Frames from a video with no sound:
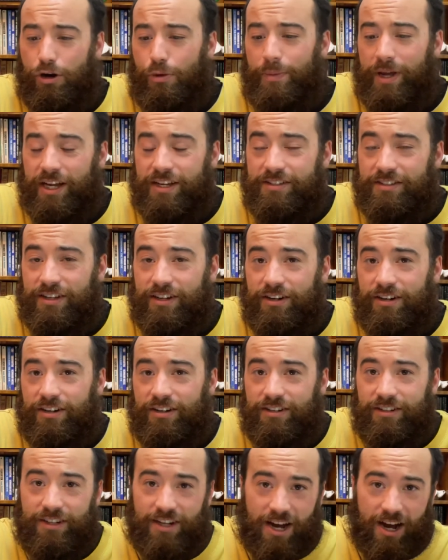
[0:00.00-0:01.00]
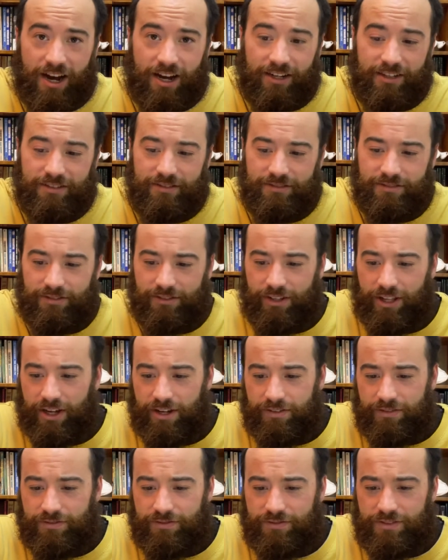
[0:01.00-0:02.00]
The Omega Center, God,
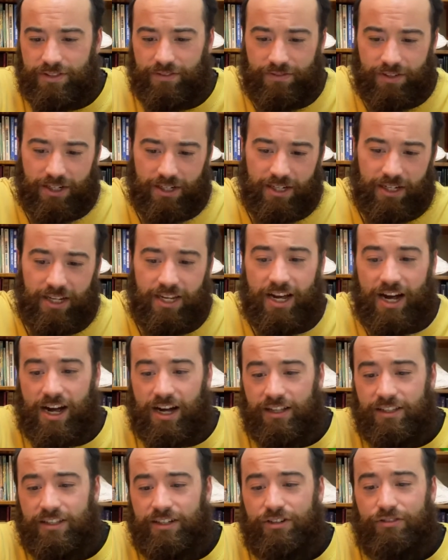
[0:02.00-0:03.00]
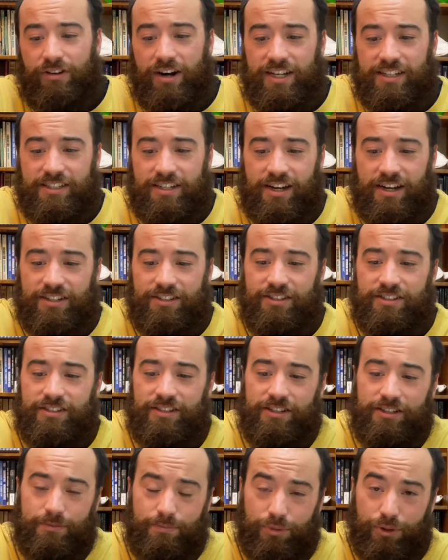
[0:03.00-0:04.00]
love, divinity, Allah, Christ
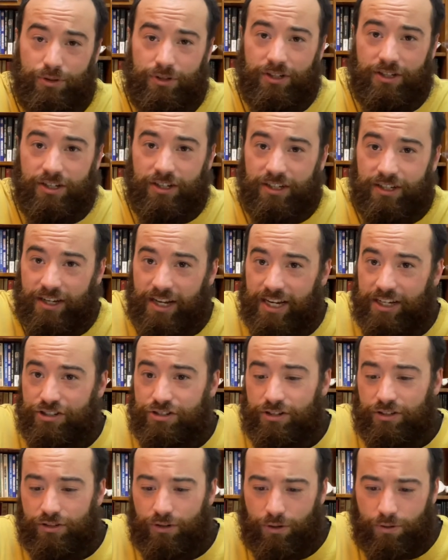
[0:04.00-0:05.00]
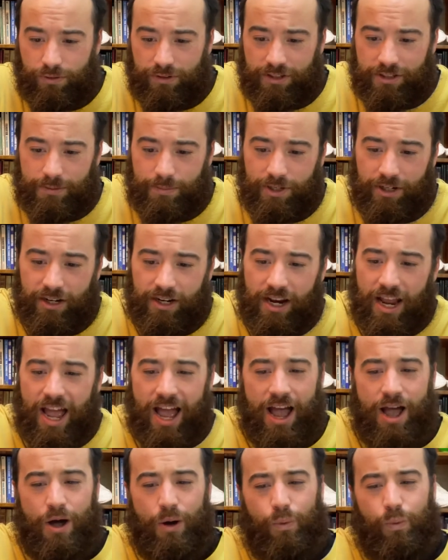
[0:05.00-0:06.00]
consciousness, Buddhahood, nature, the Holy
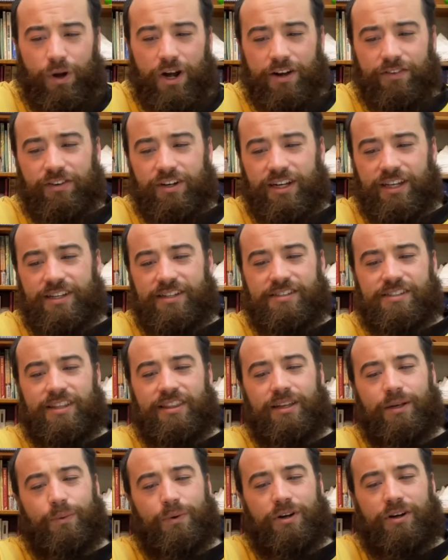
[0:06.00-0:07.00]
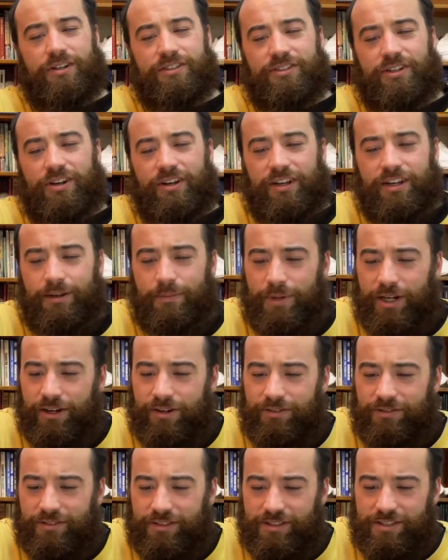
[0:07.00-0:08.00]
Spirit, whatever it is, I think we're all talking
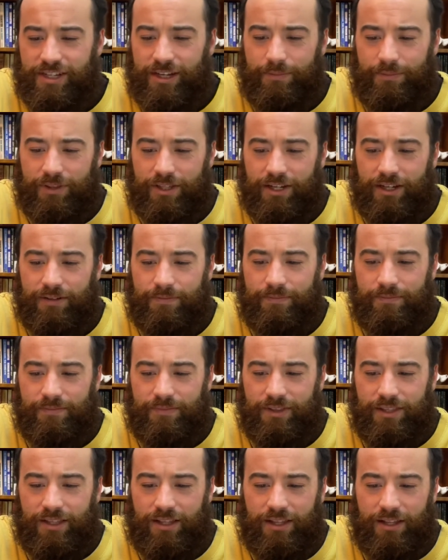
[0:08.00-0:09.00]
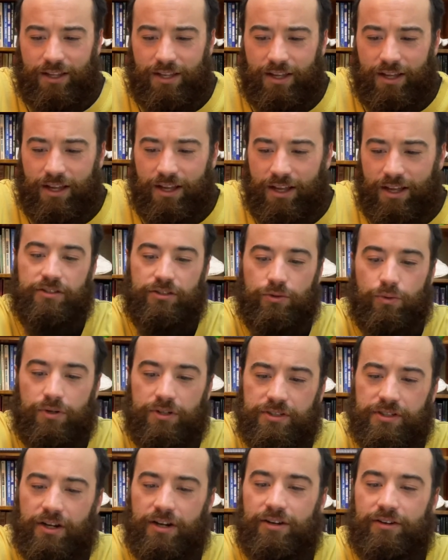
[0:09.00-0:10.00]
about the same thing. It's the
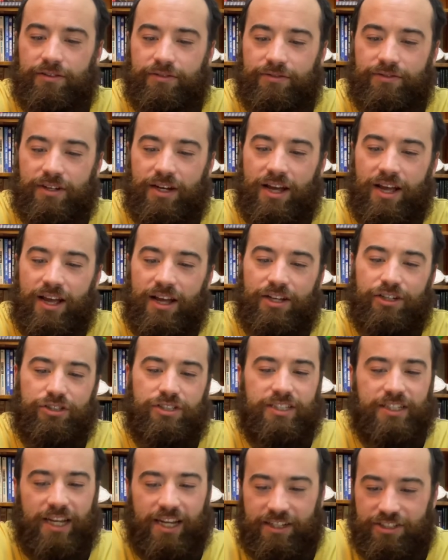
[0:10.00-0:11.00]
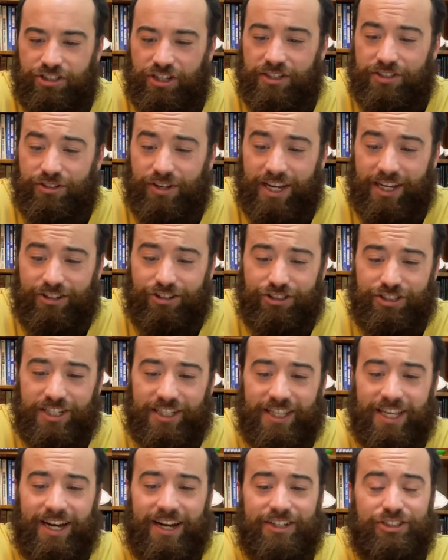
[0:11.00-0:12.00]
source of tangential
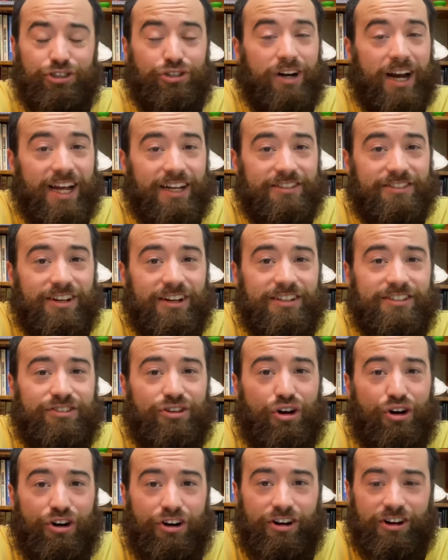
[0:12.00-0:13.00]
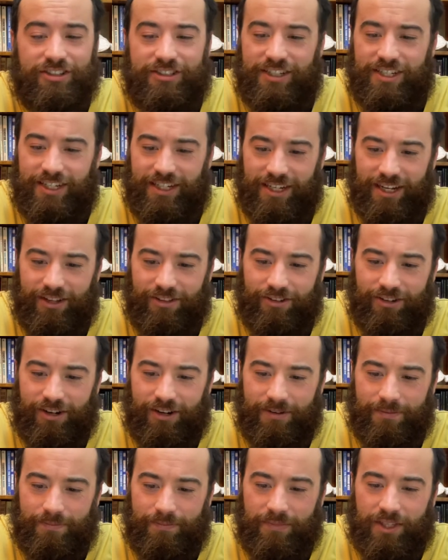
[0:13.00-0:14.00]
energy that attracts us all
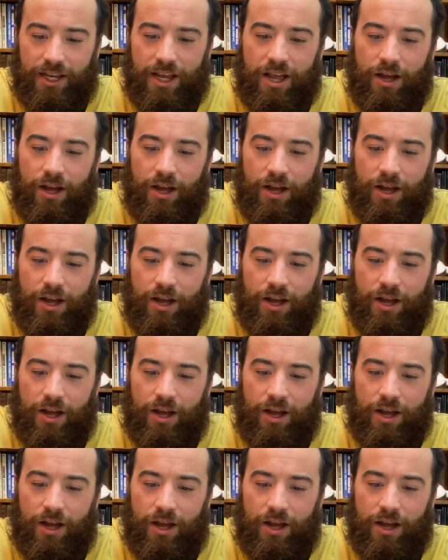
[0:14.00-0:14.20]
together.